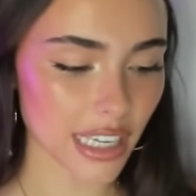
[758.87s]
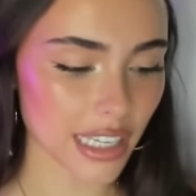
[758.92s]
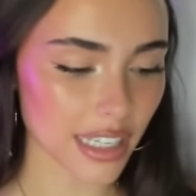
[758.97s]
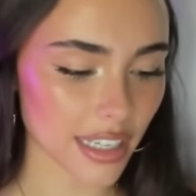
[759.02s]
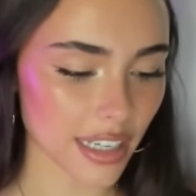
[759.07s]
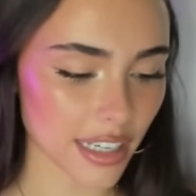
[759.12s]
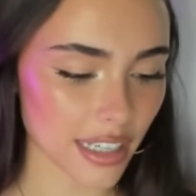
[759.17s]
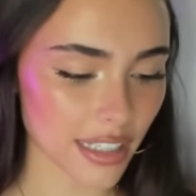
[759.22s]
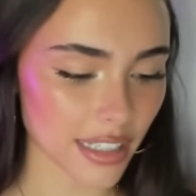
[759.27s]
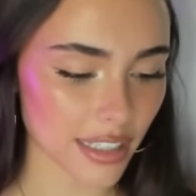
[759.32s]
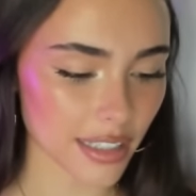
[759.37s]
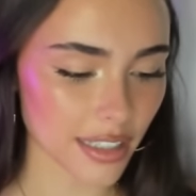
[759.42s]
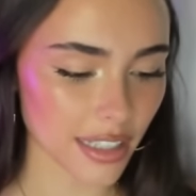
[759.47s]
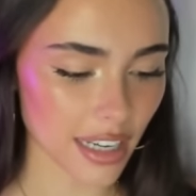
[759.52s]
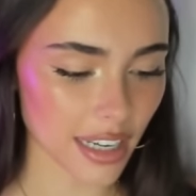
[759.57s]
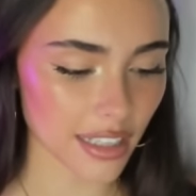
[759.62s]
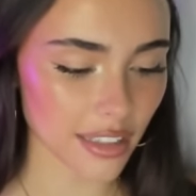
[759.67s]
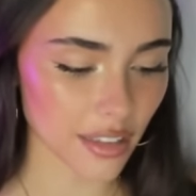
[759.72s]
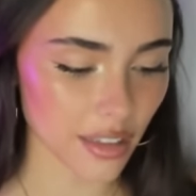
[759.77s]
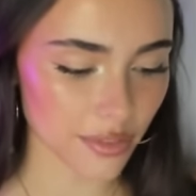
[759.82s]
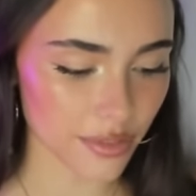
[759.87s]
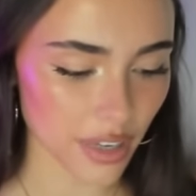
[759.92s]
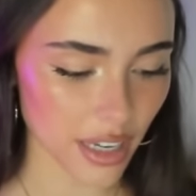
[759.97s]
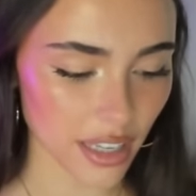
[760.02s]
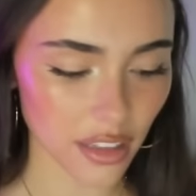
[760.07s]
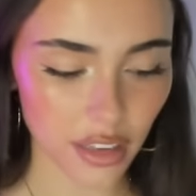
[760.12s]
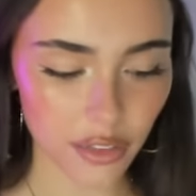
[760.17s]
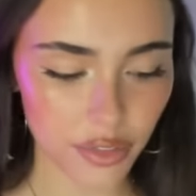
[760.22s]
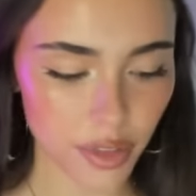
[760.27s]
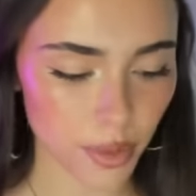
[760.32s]
And I, I love
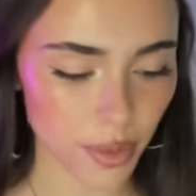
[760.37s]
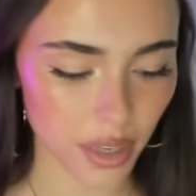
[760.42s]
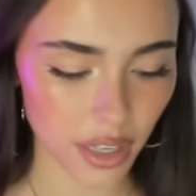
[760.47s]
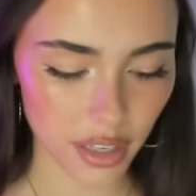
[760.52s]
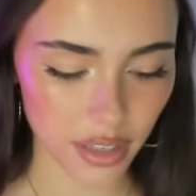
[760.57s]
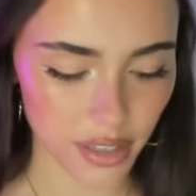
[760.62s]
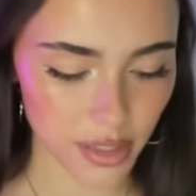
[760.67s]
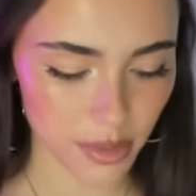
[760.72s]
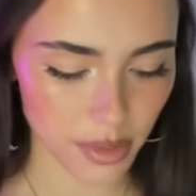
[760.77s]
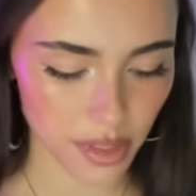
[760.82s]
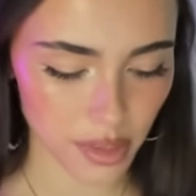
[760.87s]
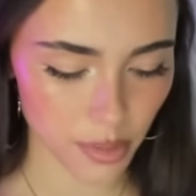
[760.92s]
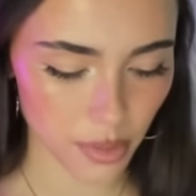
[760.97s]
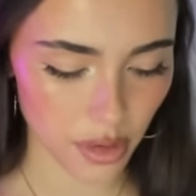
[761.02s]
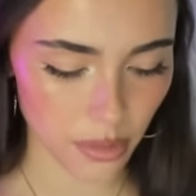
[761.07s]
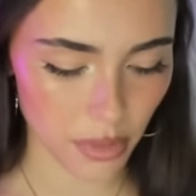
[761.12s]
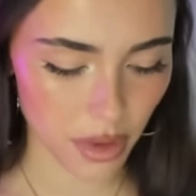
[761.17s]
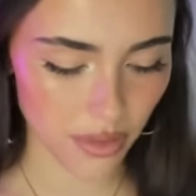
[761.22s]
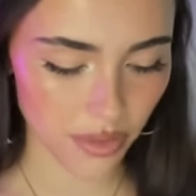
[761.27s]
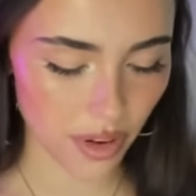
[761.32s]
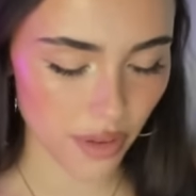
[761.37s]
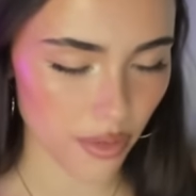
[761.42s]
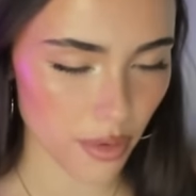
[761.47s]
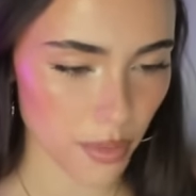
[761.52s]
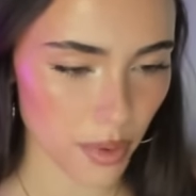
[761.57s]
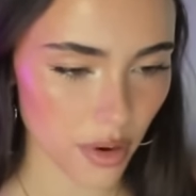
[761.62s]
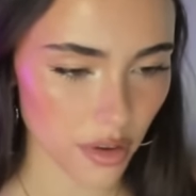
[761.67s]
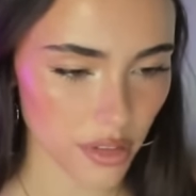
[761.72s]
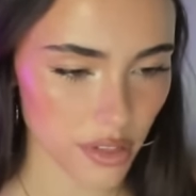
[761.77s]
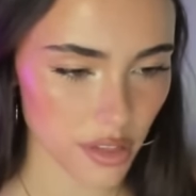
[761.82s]
I love doing it. It's, it's one of my
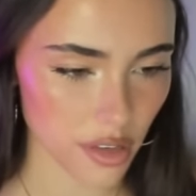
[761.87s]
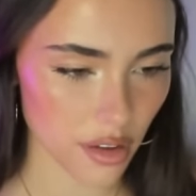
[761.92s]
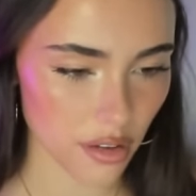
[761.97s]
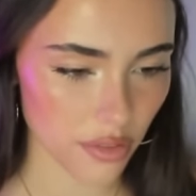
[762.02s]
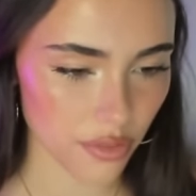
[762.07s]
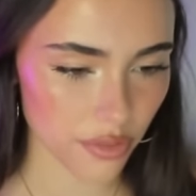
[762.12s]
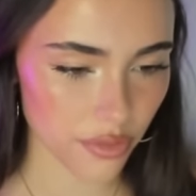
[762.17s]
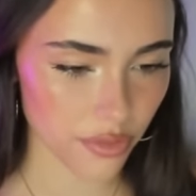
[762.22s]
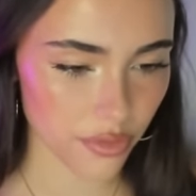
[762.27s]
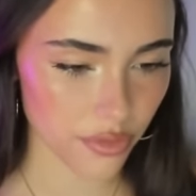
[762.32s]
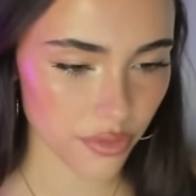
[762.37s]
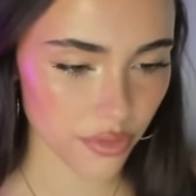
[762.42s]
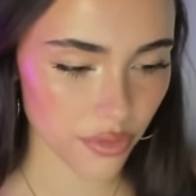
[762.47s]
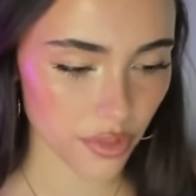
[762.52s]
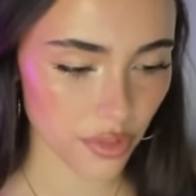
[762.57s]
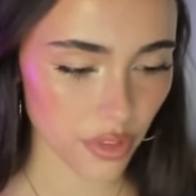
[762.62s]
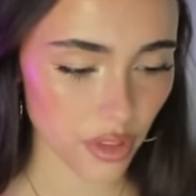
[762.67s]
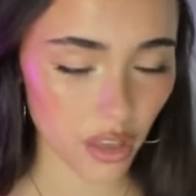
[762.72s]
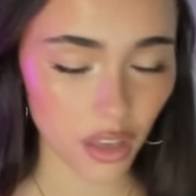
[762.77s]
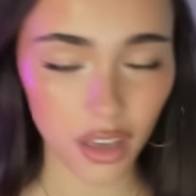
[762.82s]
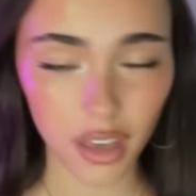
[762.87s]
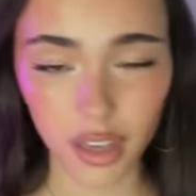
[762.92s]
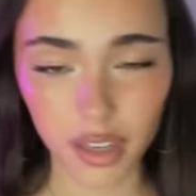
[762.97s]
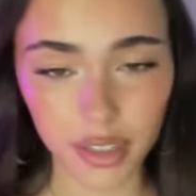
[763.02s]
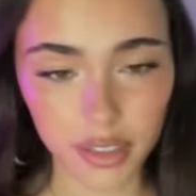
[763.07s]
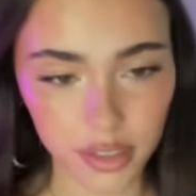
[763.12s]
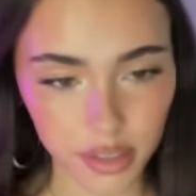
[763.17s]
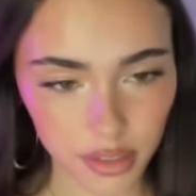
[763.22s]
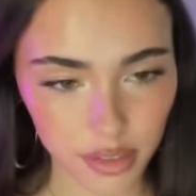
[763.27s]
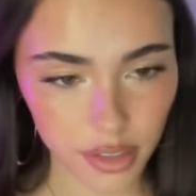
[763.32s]
favorite parts of the gig.
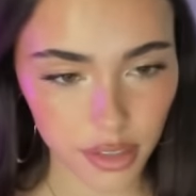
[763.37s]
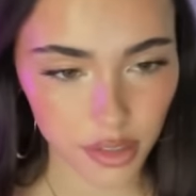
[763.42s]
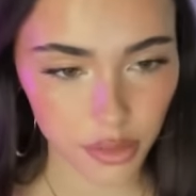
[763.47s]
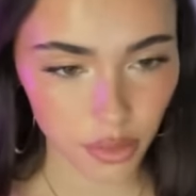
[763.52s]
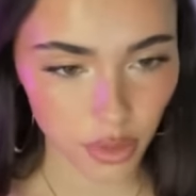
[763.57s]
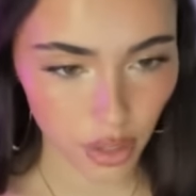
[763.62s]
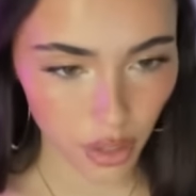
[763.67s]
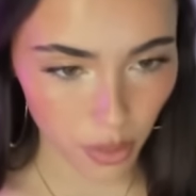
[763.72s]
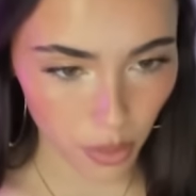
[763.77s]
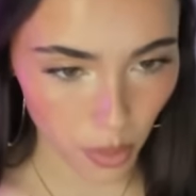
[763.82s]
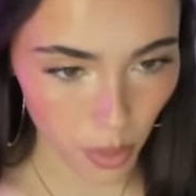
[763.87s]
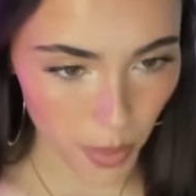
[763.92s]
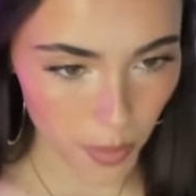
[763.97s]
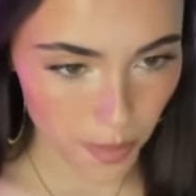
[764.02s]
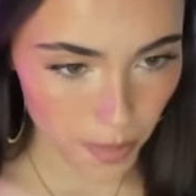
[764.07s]
It's, it's really cool.